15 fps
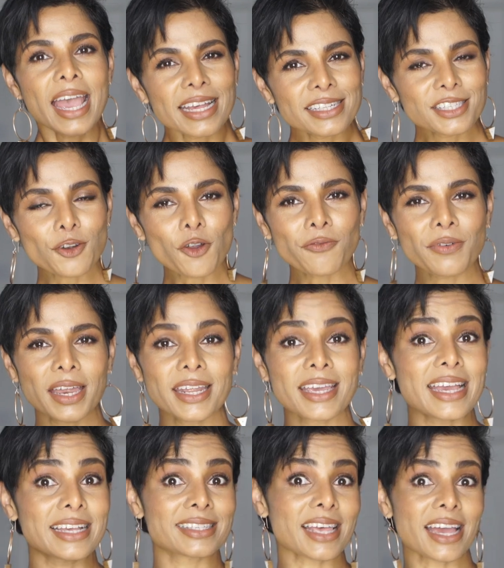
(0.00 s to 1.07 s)
Instead of
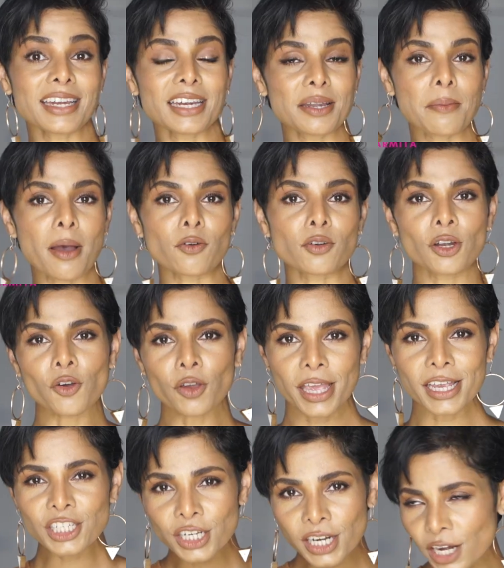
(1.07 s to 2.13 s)
getting excited about a
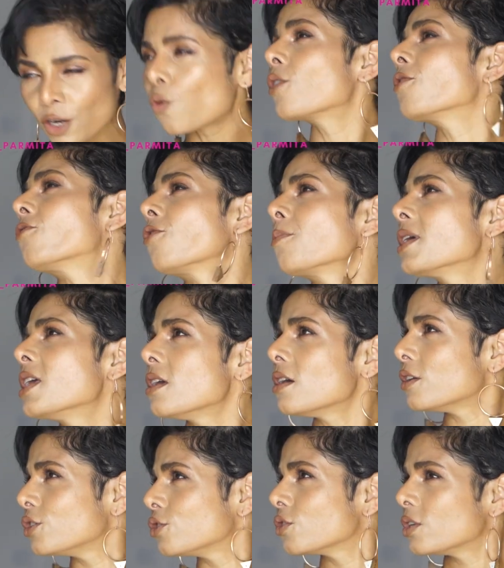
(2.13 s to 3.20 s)
location and going from here to